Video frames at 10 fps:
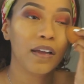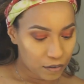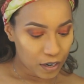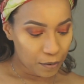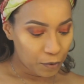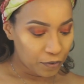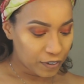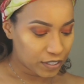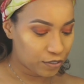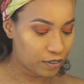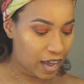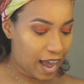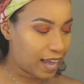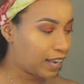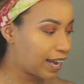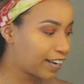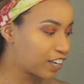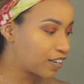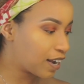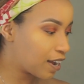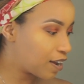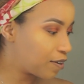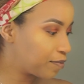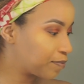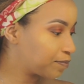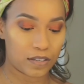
I'm gonna move on to the eyeliner now.